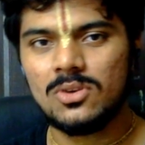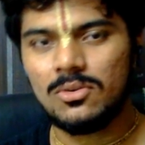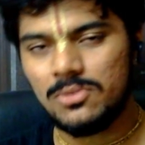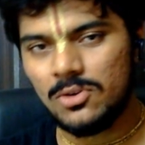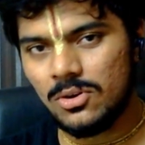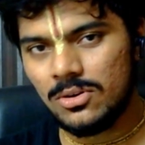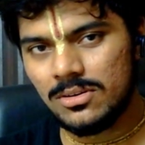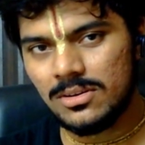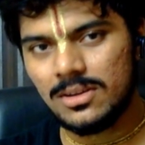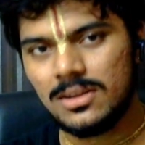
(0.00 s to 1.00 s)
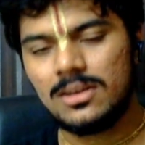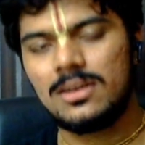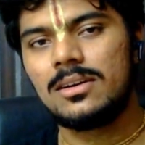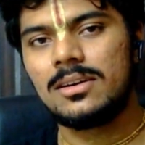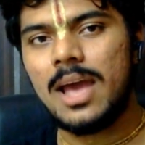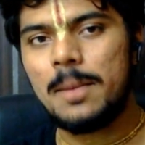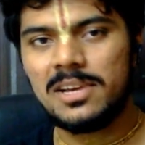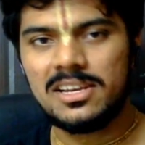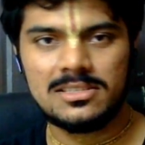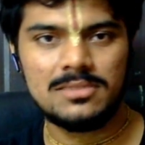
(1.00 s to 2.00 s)
of your
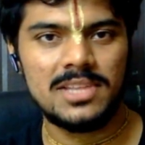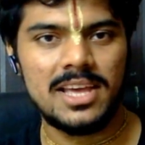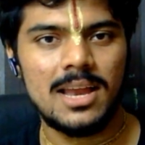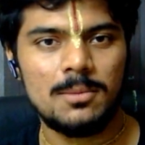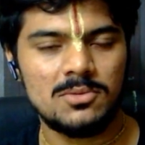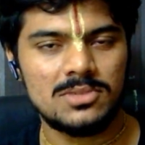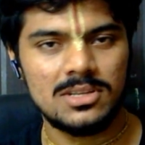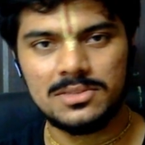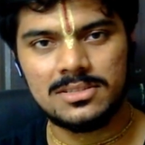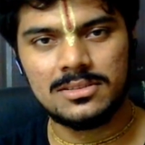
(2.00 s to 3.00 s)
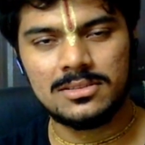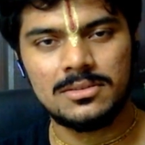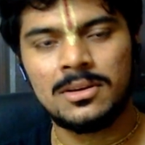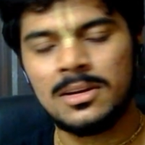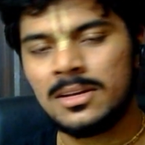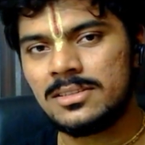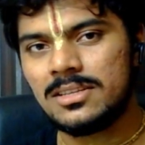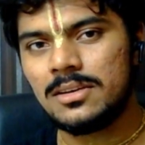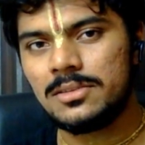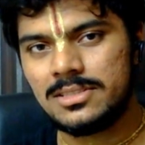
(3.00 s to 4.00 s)
application with the help of services, and
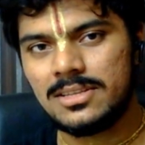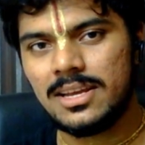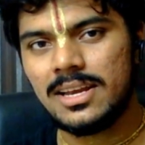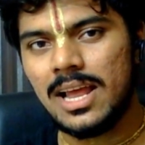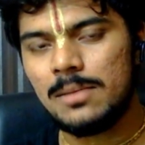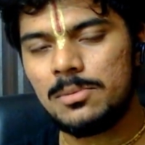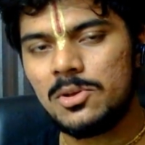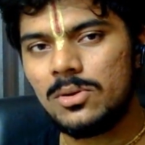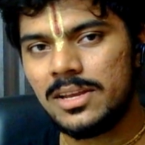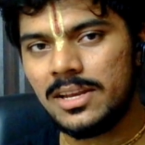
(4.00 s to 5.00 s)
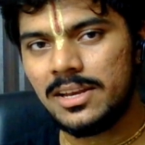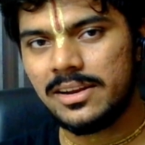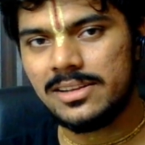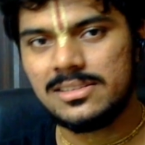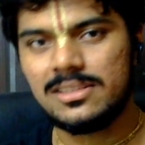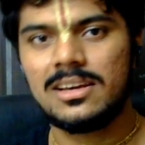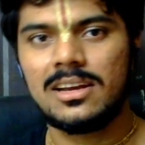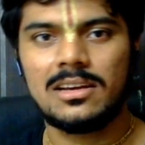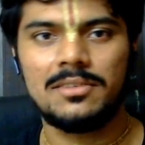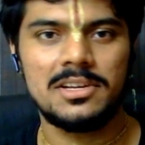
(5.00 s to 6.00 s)
services can help you in increasing the
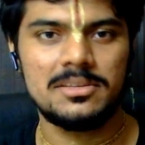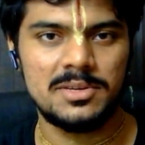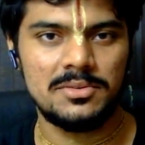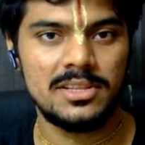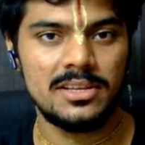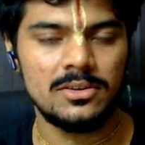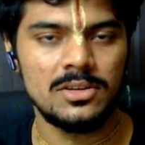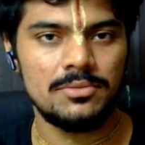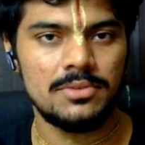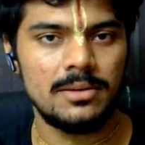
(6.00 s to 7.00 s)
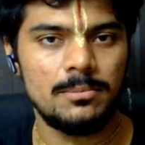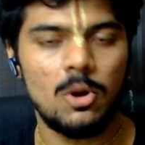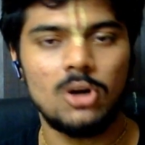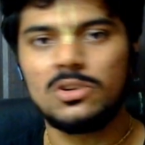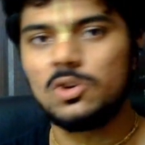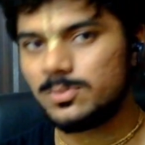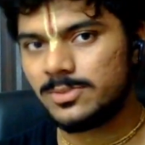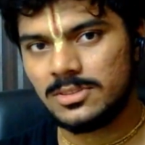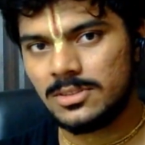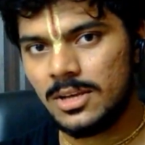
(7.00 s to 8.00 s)
connectivity between the different pod
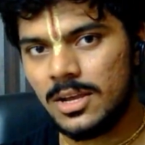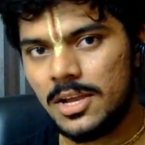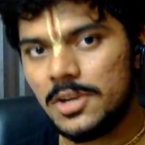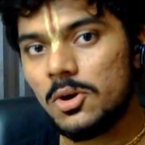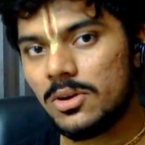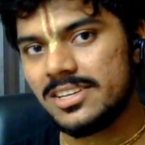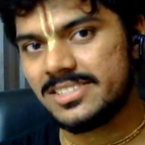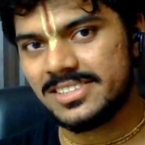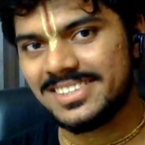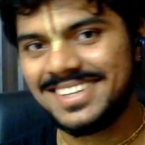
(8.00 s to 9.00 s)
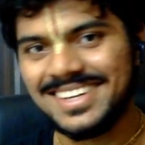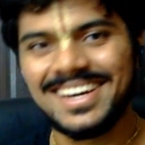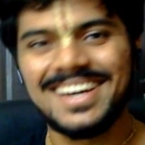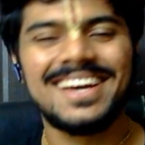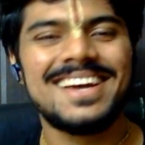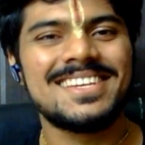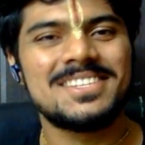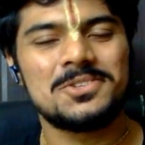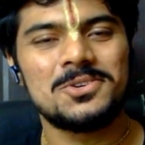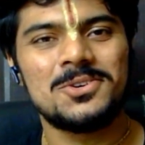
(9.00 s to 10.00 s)
groups in your cluster.
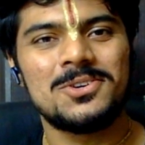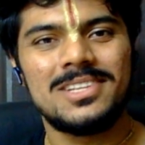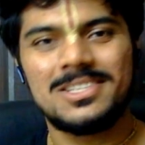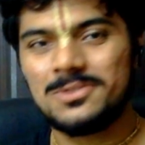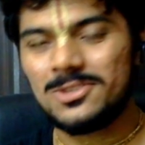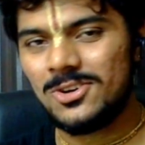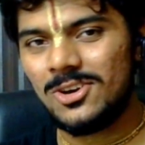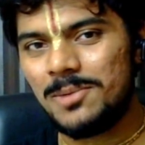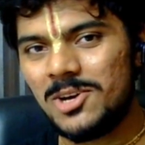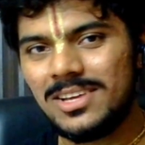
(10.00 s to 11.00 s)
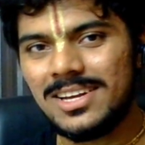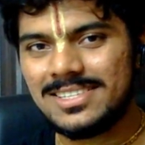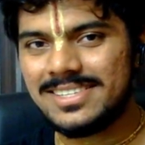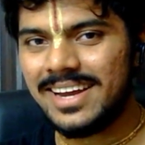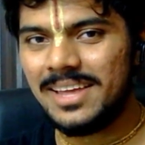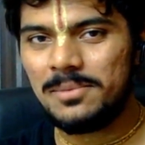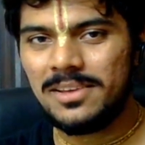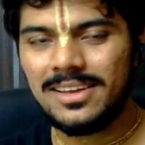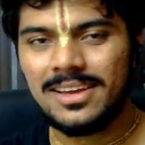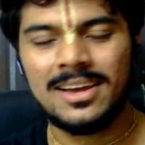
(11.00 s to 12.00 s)
So this was all about the cluster
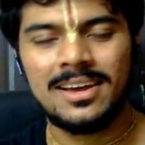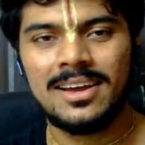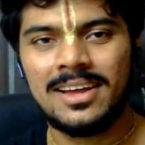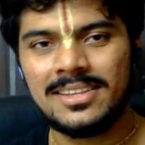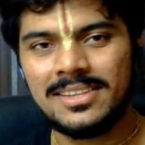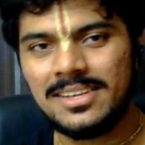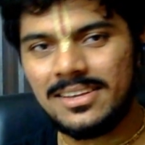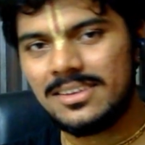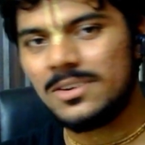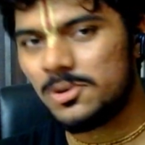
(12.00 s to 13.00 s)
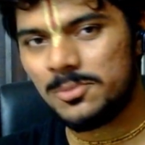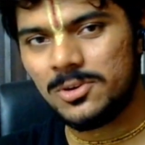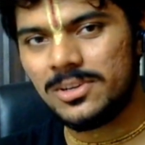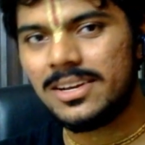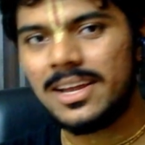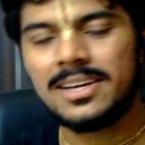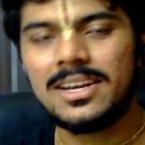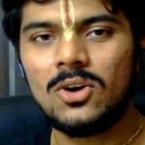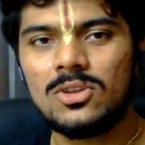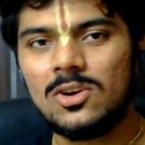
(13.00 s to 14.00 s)
IP and the NodePort, and
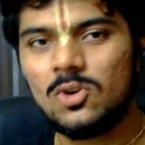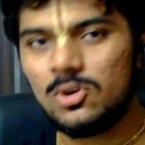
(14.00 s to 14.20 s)
now the load